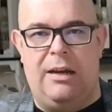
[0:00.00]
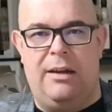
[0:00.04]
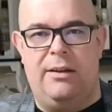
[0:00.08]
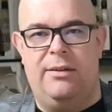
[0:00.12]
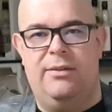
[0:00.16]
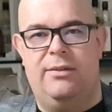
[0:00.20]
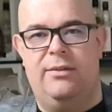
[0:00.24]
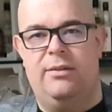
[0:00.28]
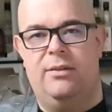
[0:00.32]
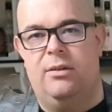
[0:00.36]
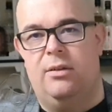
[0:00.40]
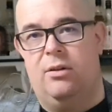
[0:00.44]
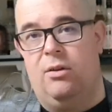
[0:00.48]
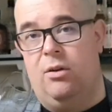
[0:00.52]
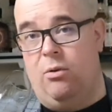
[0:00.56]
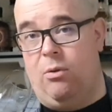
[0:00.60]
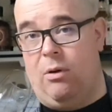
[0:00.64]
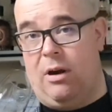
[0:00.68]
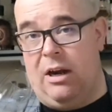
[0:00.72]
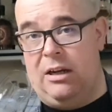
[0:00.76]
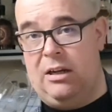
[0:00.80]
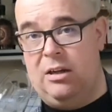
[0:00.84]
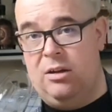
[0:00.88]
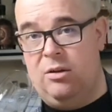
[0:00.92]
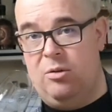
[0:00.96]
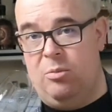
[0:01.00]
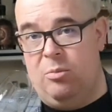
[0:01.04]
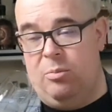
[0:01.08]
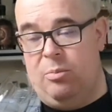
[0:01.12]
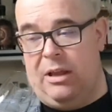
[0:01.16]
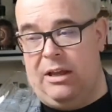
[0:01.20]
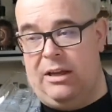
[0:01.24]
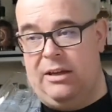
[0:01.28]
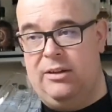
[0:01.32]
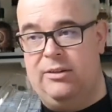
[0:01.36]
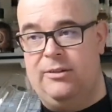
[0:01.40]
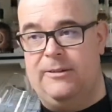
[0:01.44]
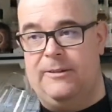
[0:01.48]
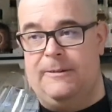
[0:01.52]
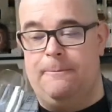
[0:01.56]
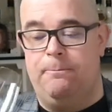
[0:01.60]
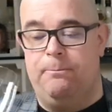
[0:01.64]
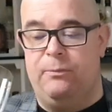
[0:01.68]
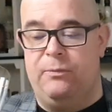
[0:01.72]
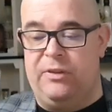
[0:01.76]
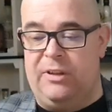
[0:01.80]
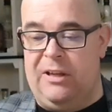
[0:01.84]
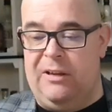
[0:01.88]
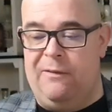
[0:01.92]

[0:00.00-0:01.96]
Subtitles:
nice, quite complex,